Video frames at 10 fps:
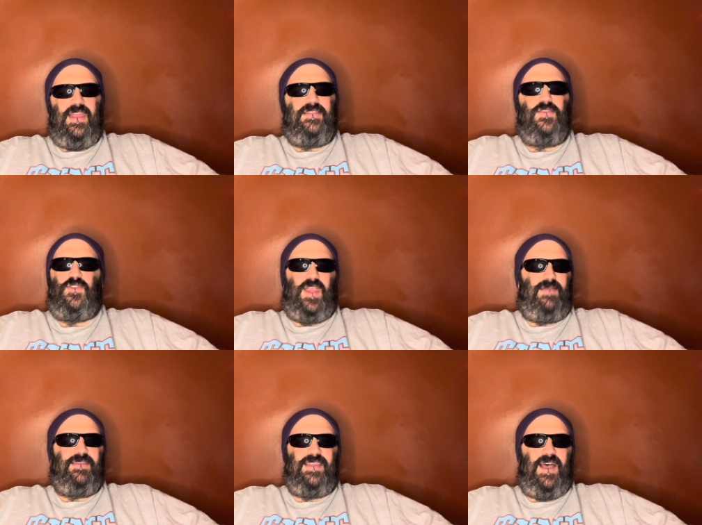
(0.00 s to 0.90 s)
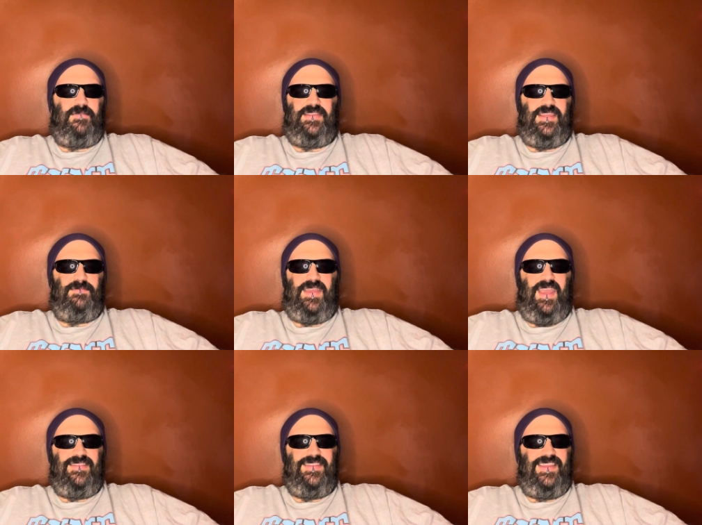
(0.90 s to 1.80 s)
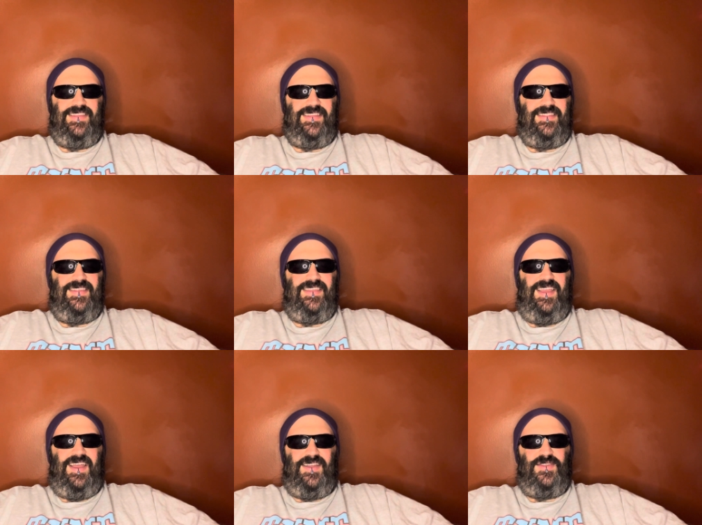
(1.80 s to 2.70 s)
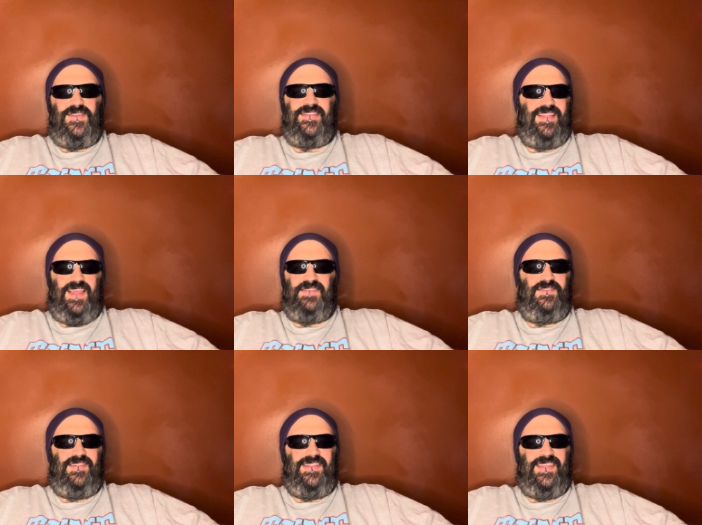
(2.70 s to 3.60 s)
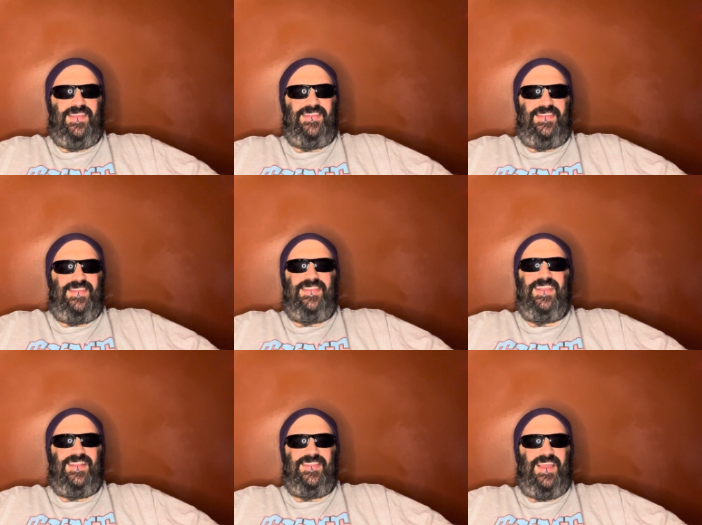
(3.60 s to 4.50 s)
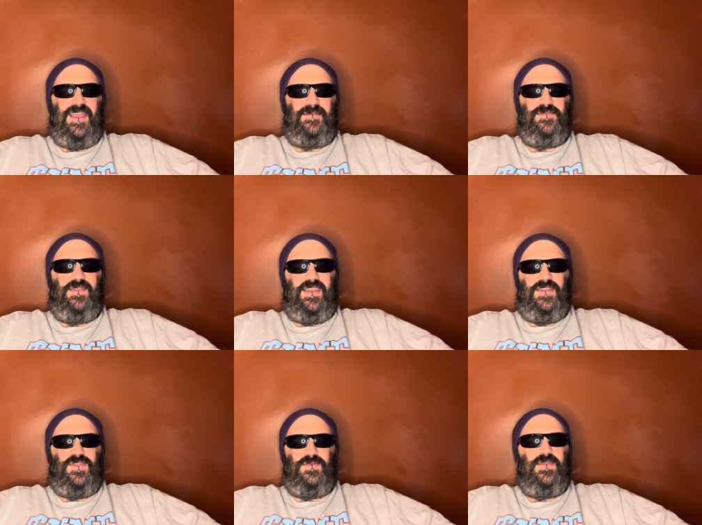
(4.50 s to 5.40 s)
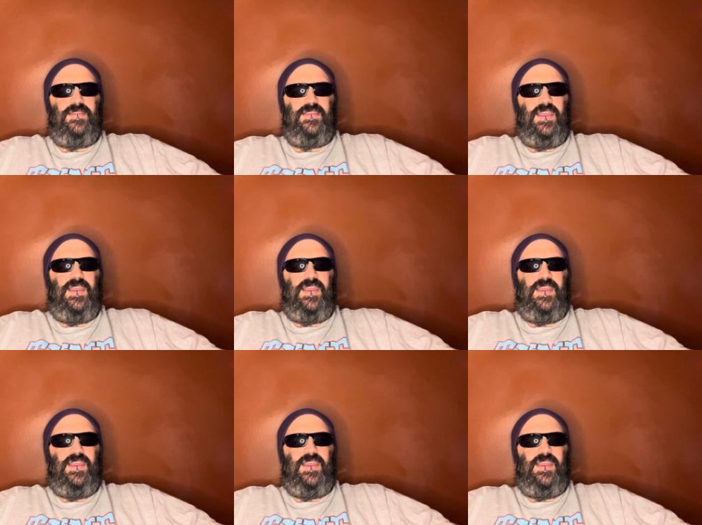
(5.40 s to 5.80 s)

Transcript: It's a shame that Thomasin McKenzie isn't. Uh, she's delightful in this. This is the second time uh, she was.